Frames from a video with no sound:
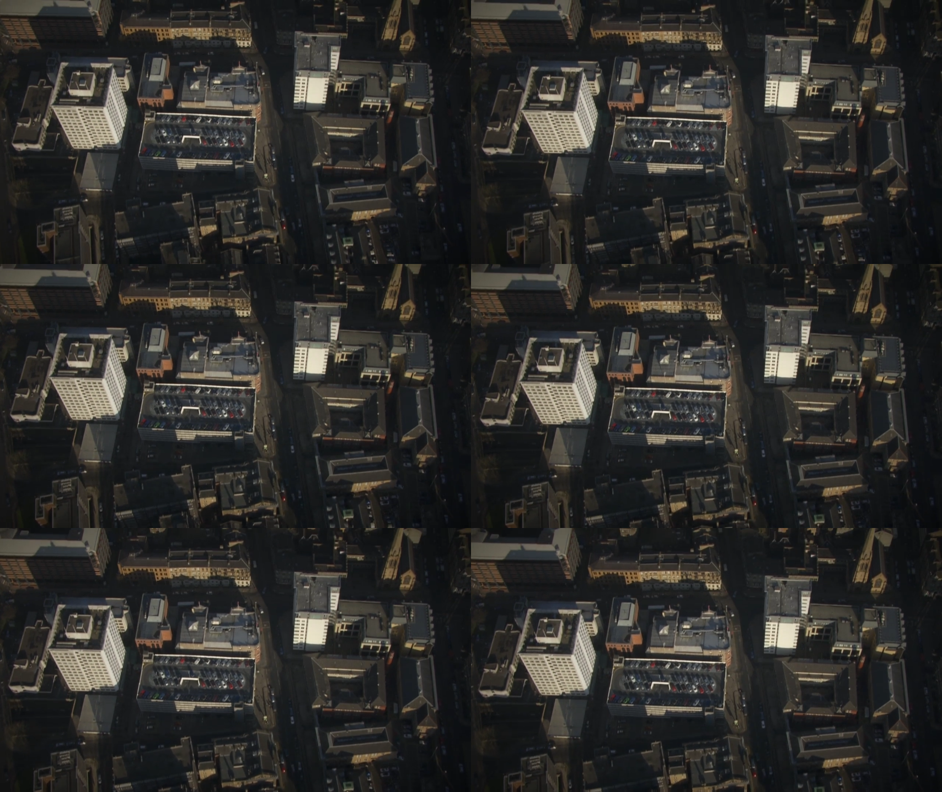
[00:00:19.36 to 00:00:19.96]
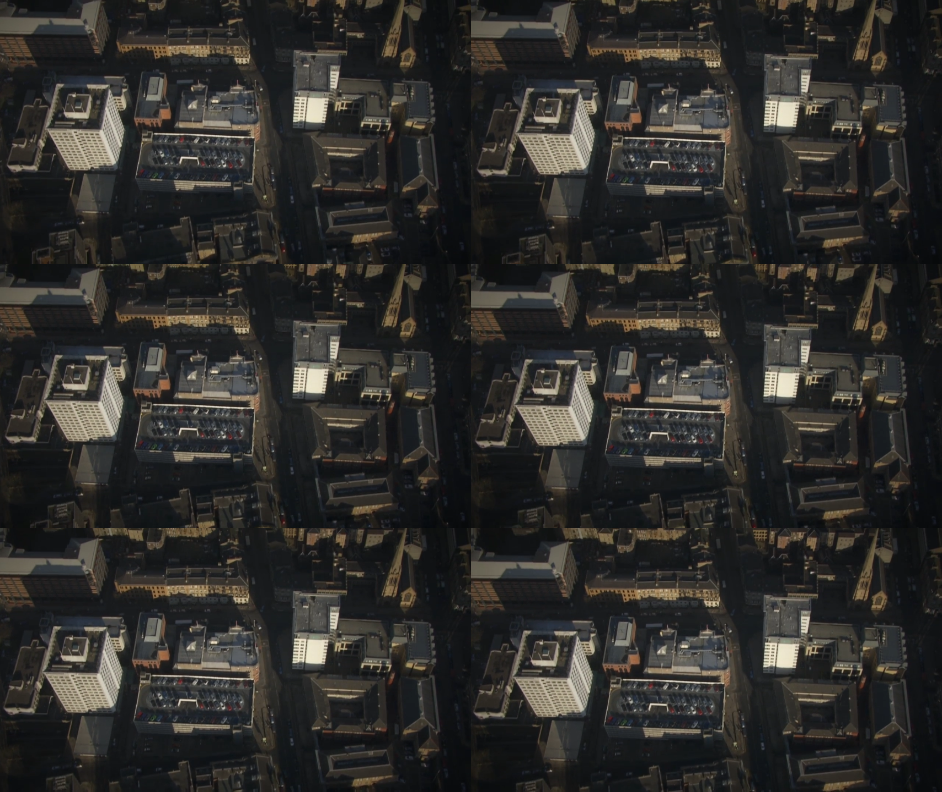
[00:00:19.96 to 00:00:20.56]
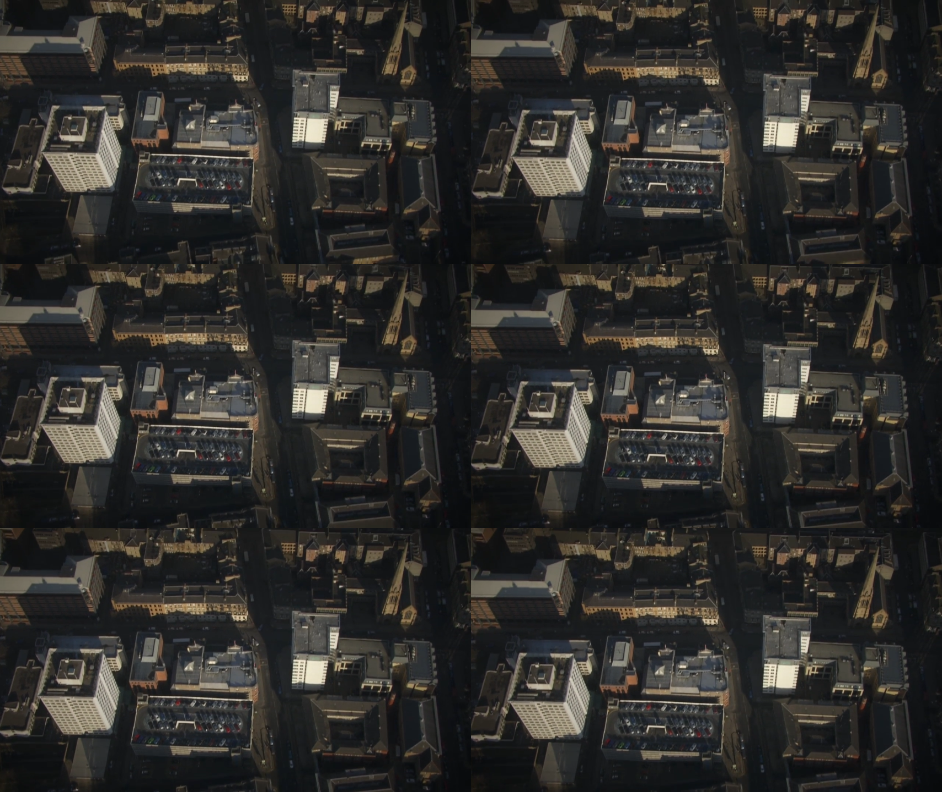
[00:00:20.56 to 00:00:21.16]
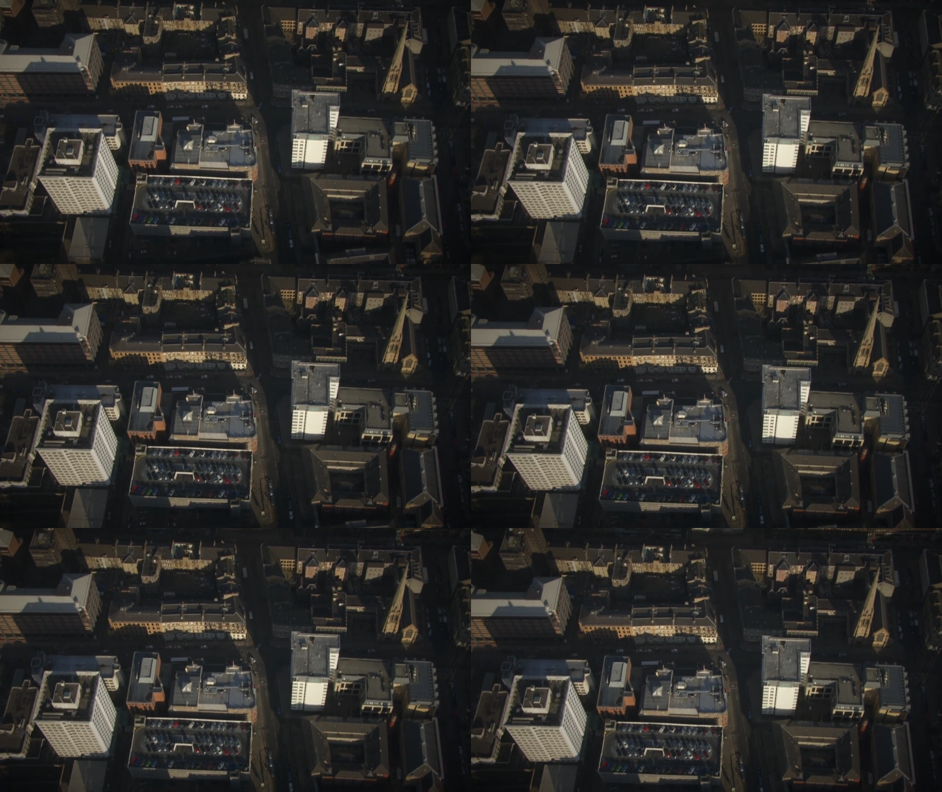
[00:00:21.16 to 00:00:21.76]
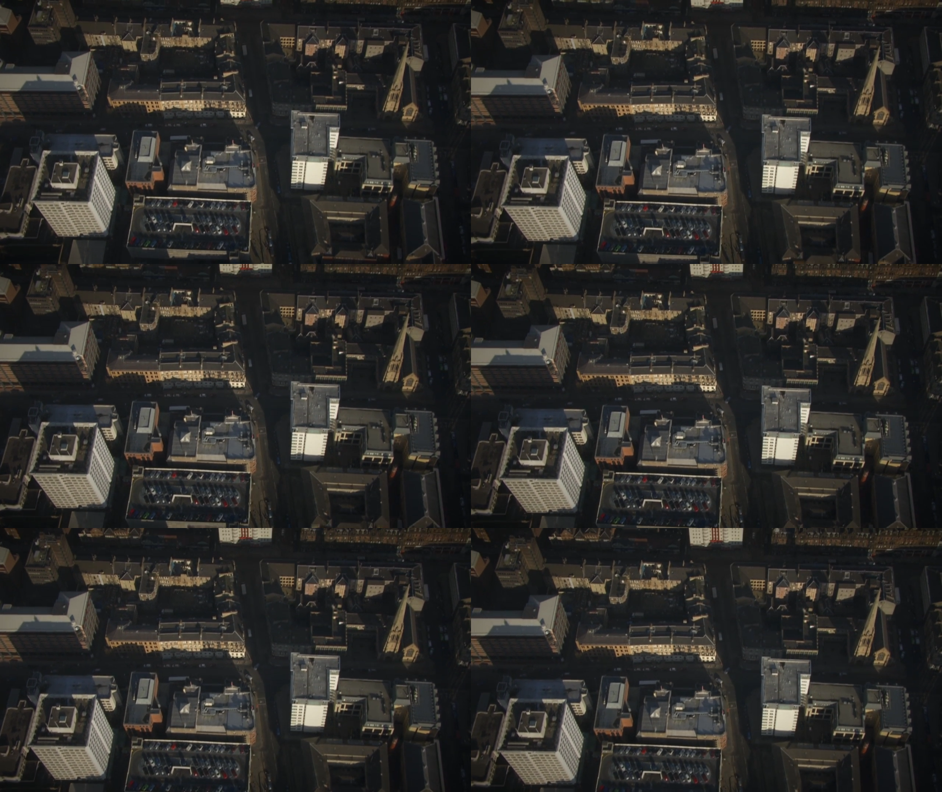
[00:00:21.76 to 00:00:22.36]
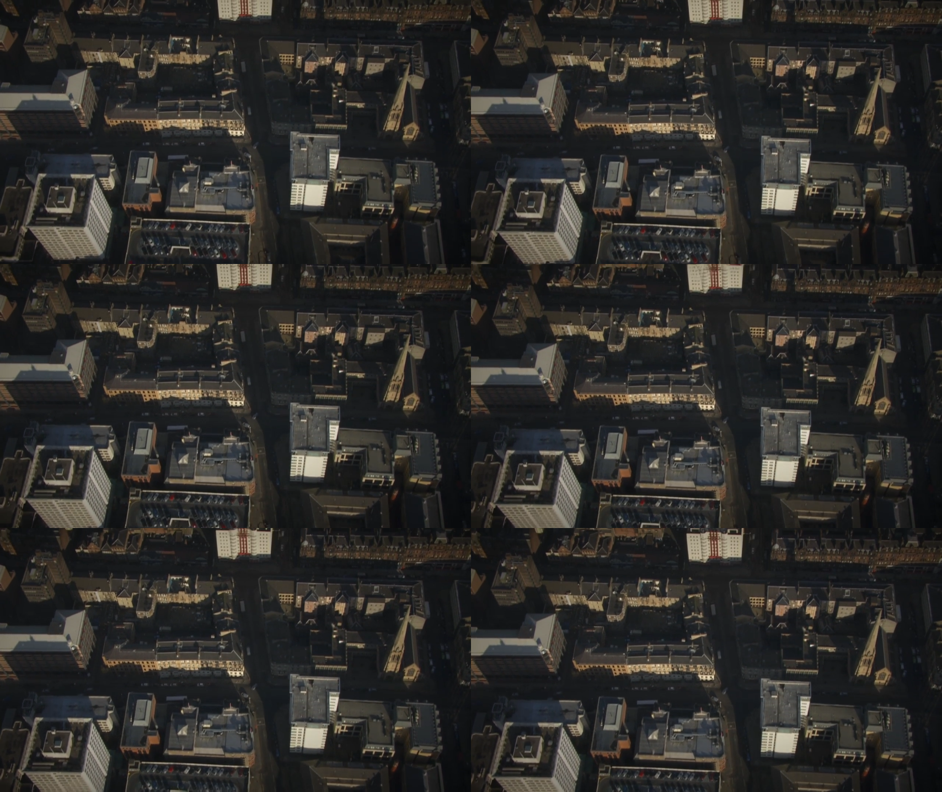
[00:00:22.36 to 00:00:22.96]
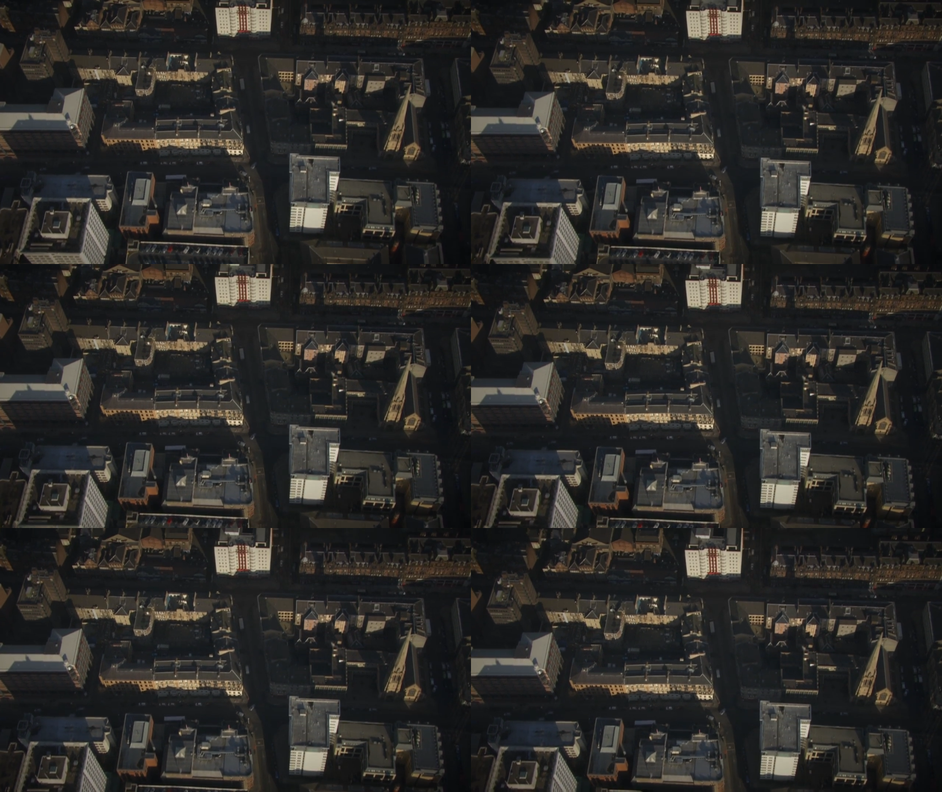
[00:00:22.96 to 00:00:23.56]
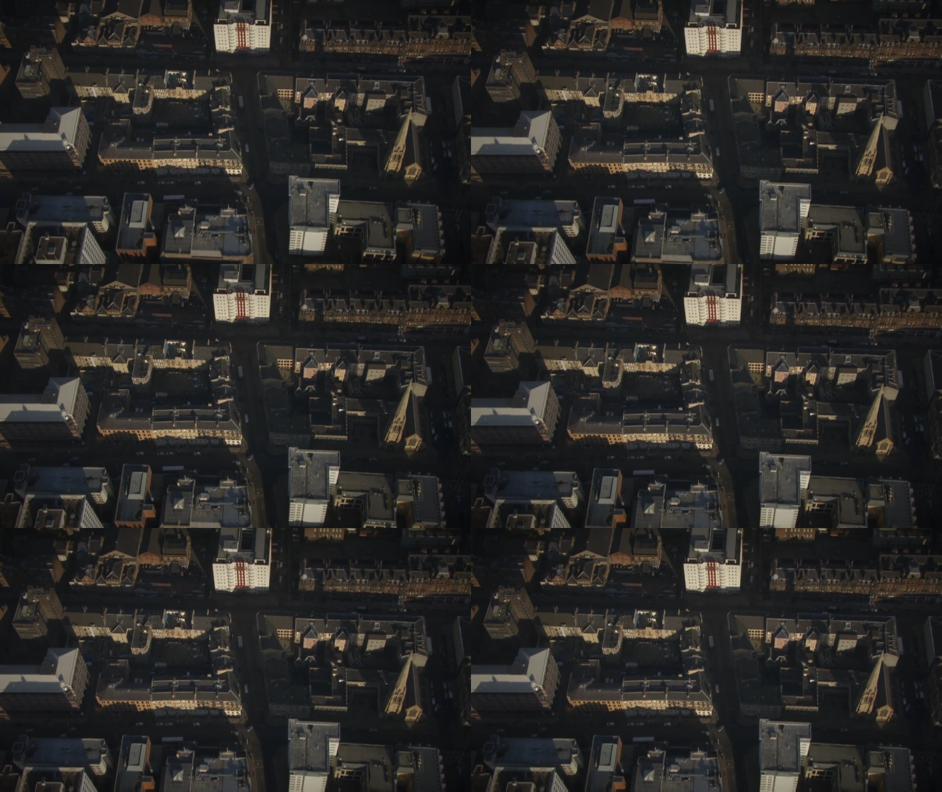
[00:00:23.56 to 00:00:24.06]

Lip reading: (no speaker visible)